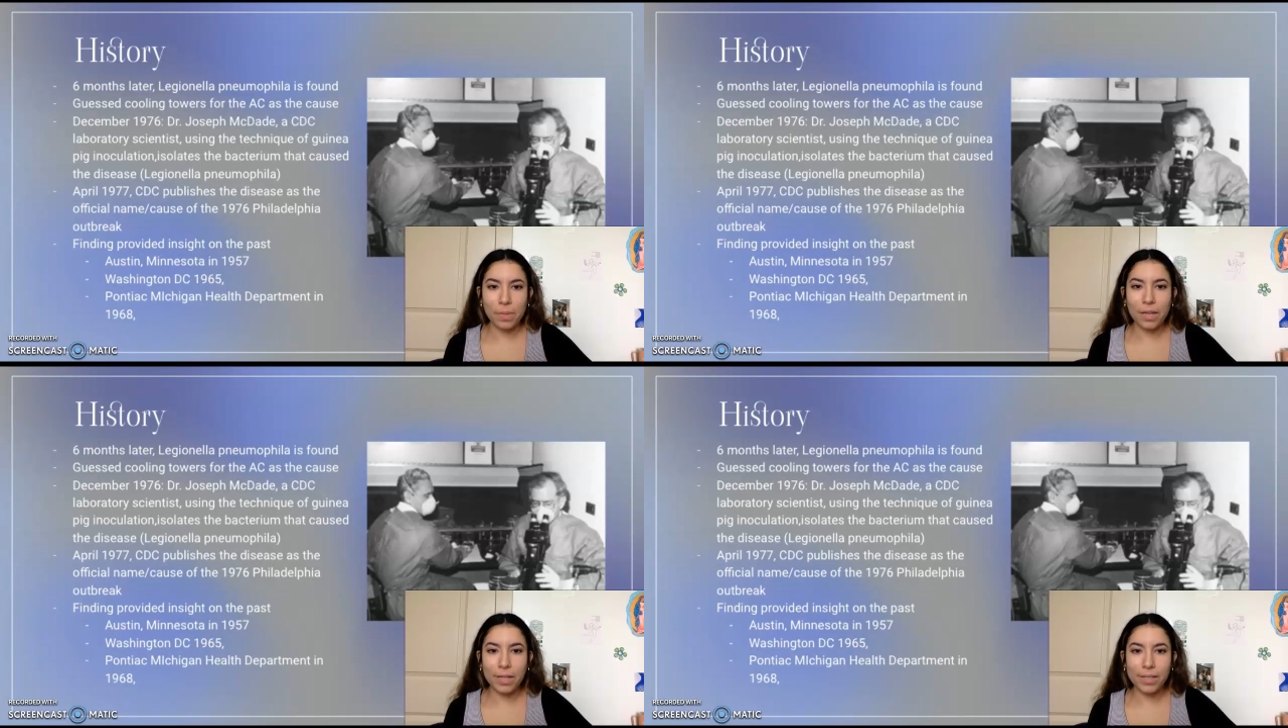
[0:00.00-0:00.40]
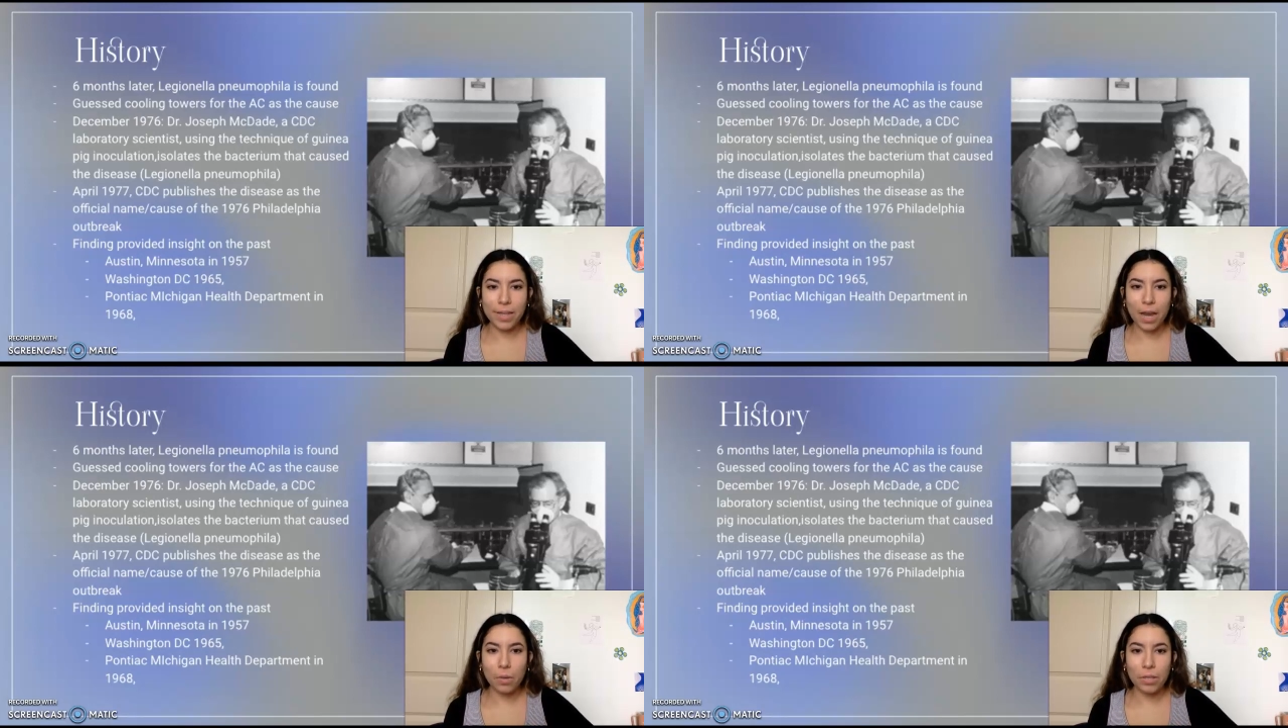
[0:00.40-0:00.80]
Because
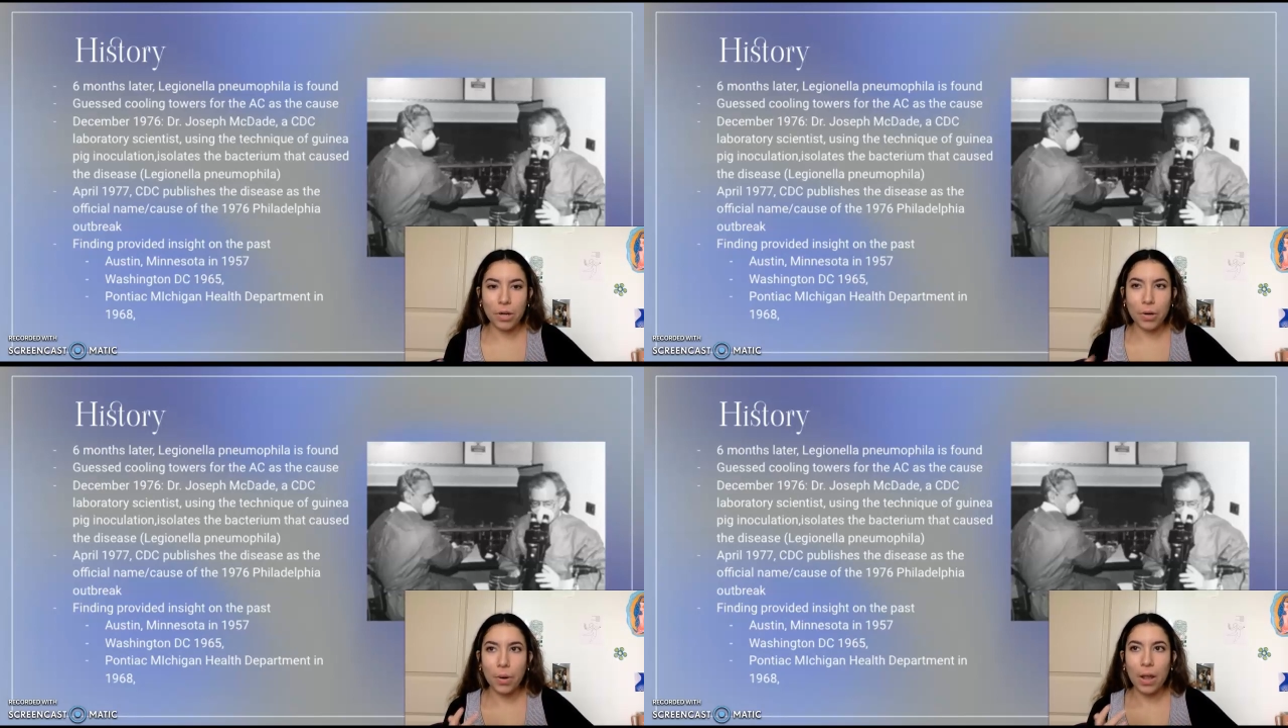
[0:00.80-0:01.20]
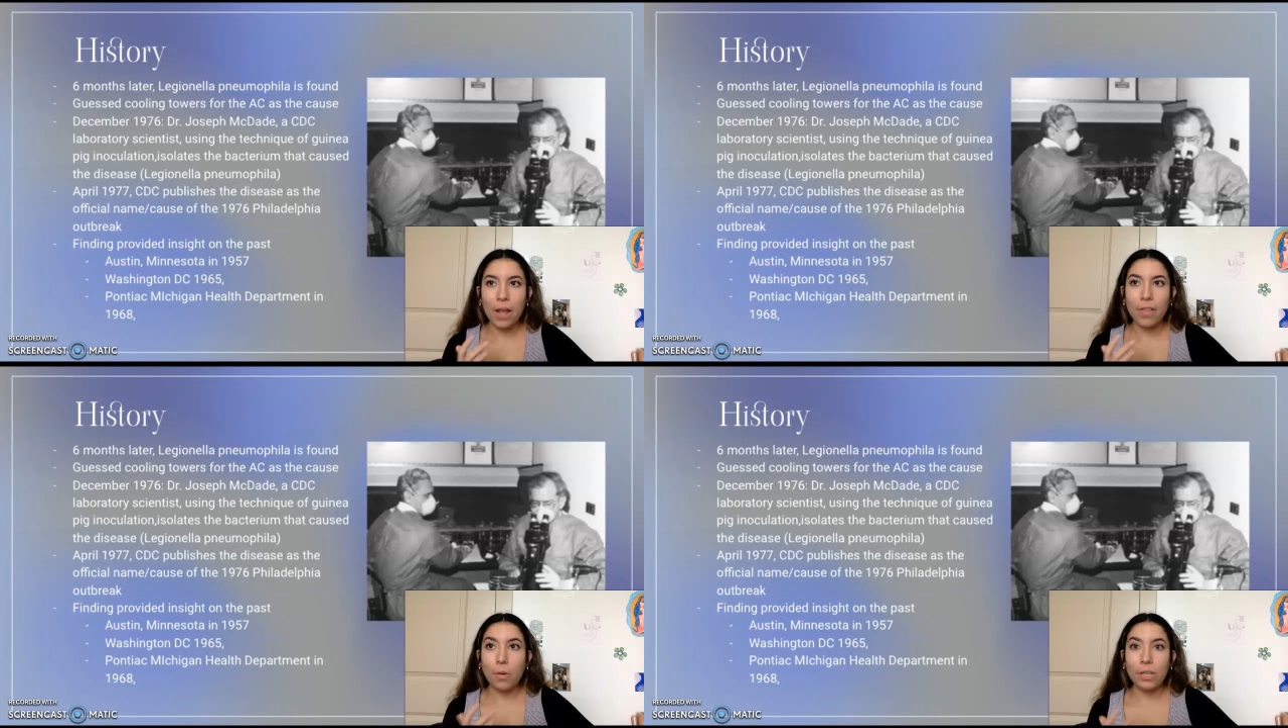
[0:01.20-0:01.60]
now we know
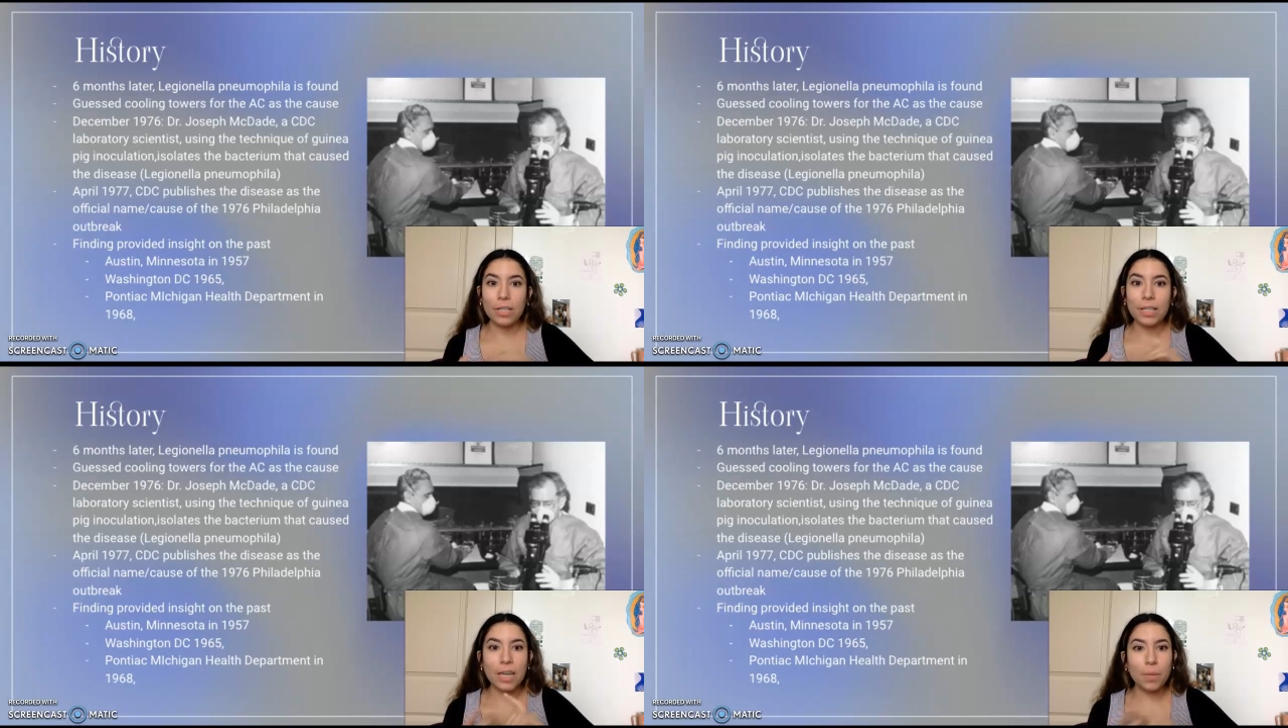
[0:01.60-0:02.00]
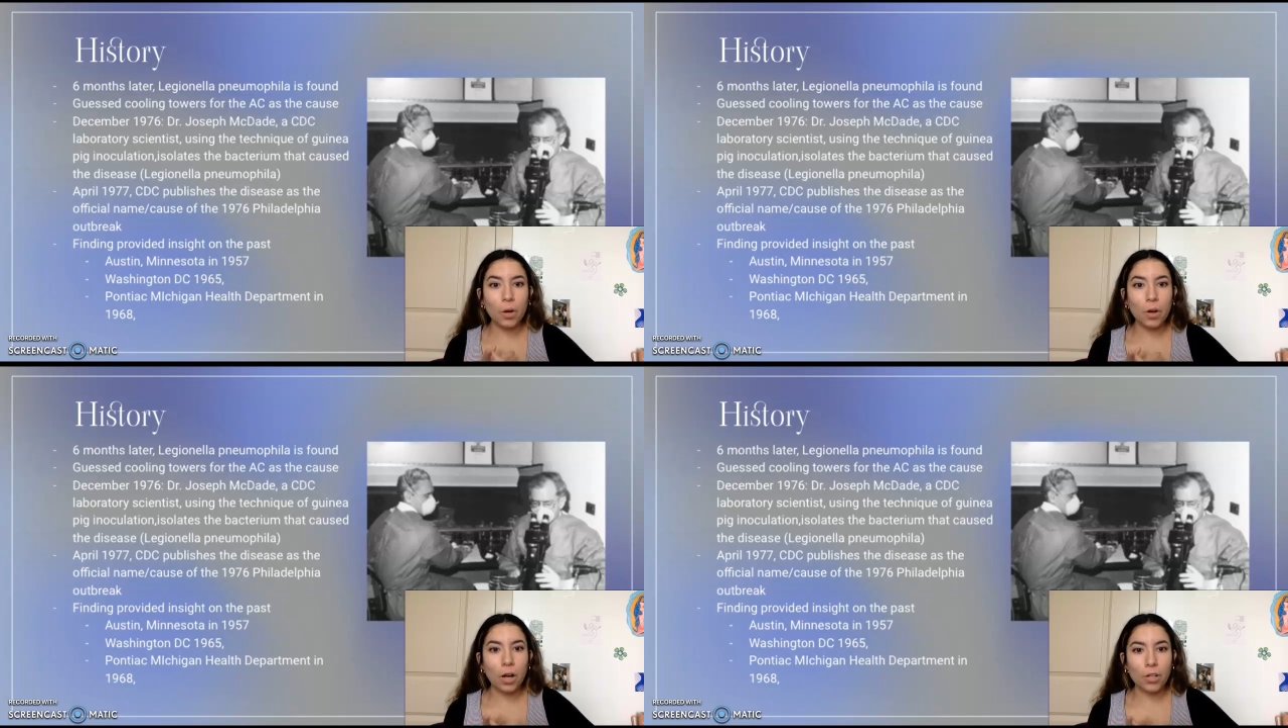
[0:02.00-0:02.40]
that we need to take
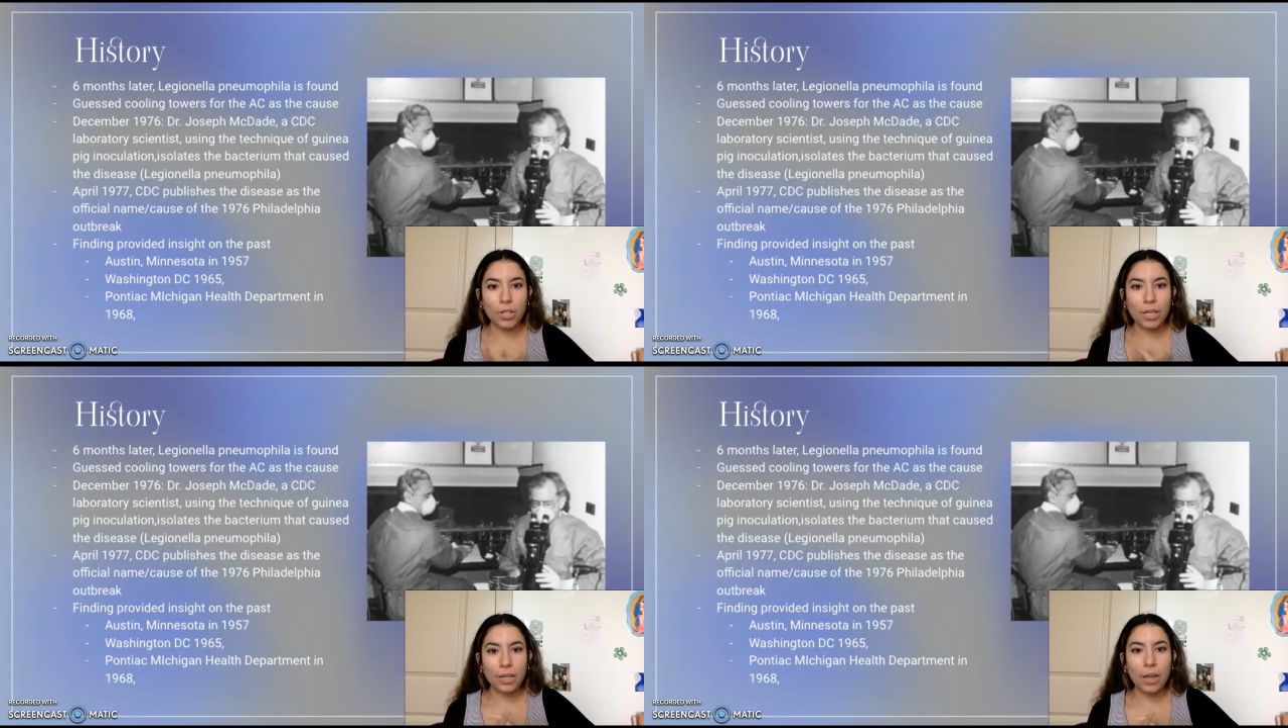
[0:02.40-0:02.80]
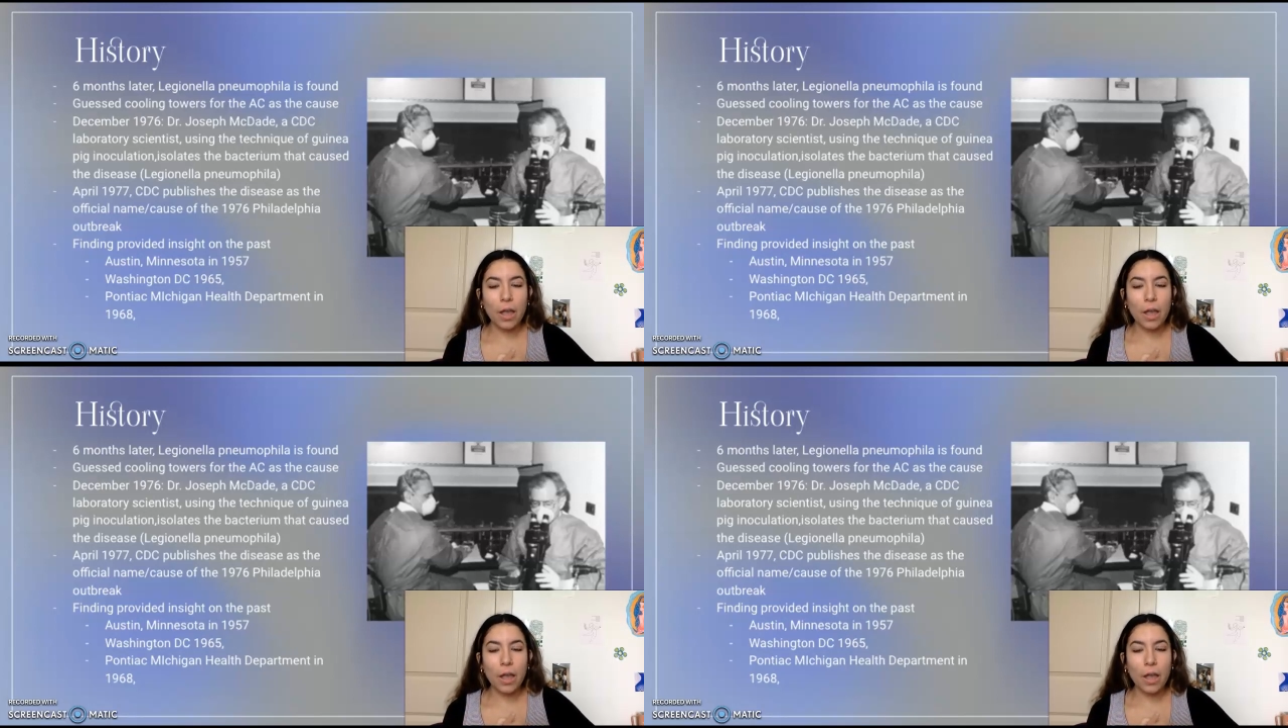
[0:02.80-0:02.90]
precaution